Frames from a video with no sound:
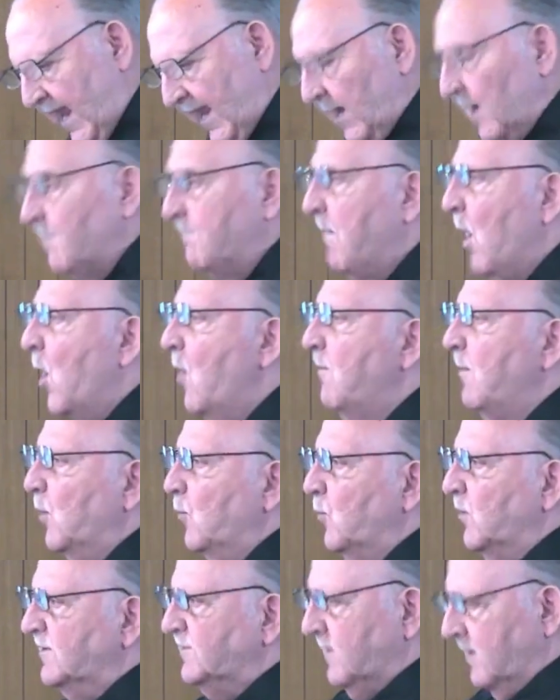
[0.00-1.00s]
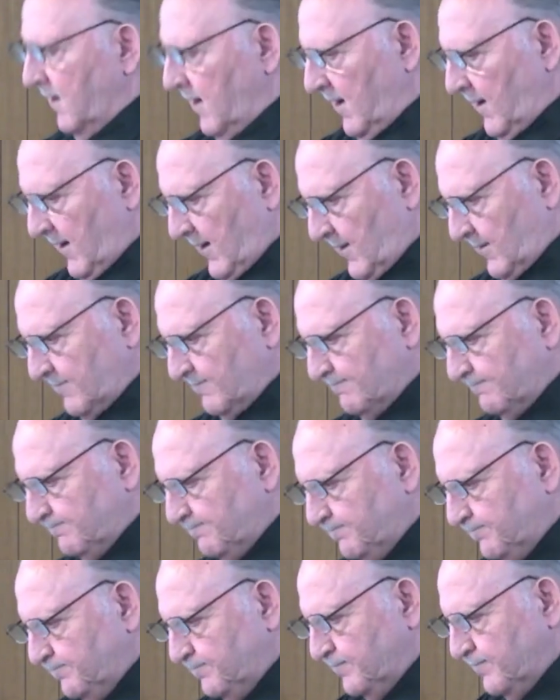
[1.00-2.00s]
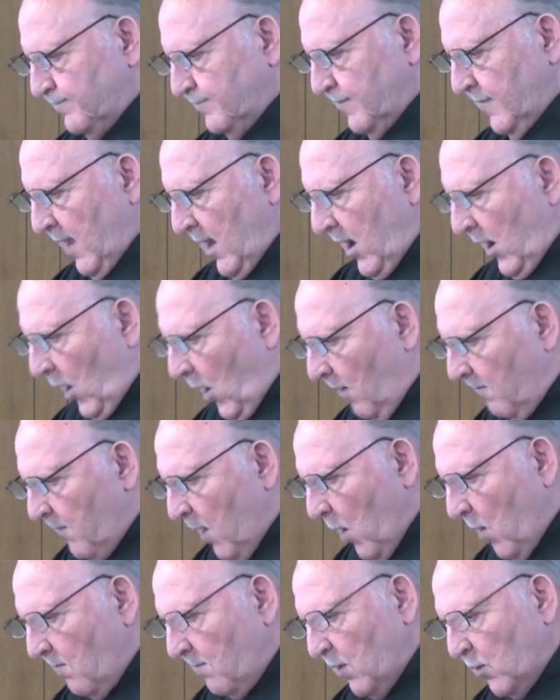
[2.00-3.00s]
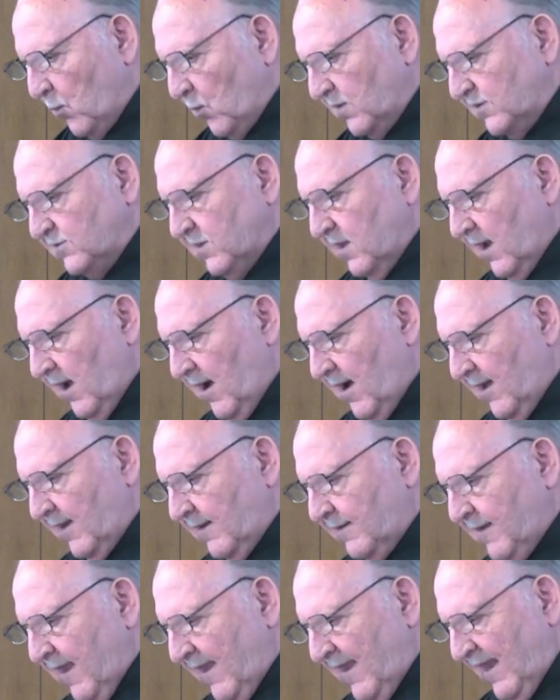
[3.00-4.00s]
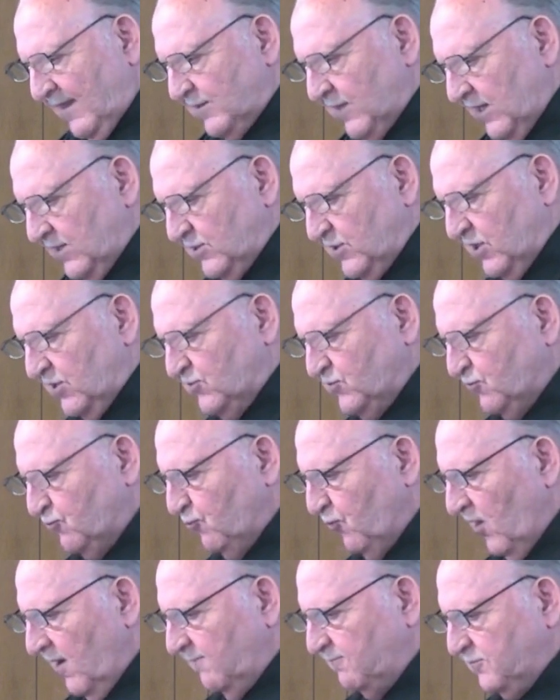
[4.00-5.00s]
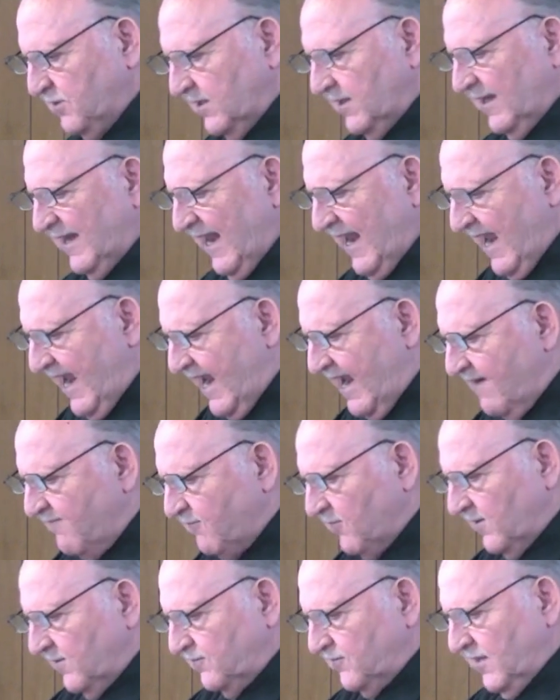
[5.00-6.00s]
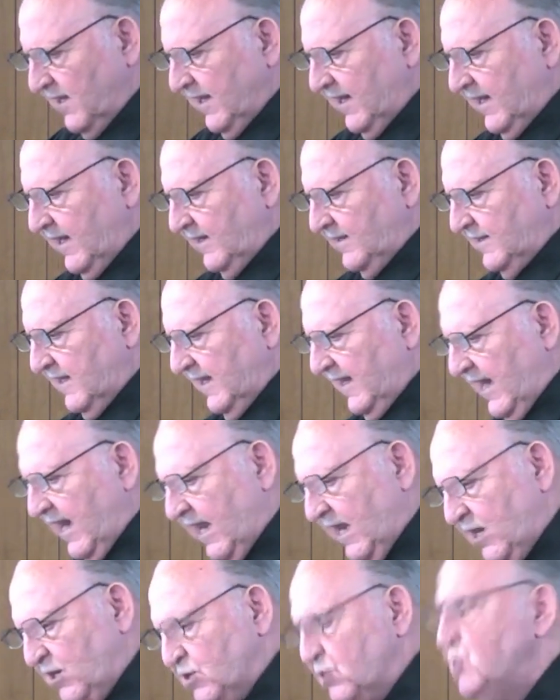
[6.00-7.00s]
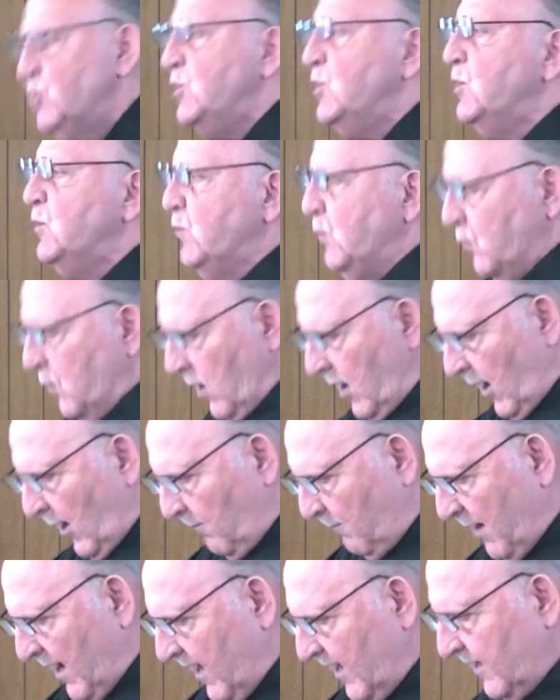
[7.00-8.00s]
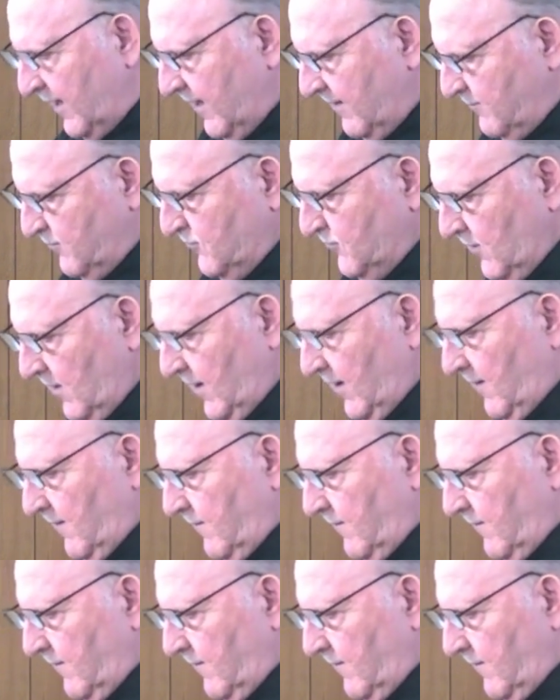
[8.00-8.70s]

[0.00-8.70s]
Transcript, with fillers: a moment with God. A moment with God that disrupted everything that he knew about himself.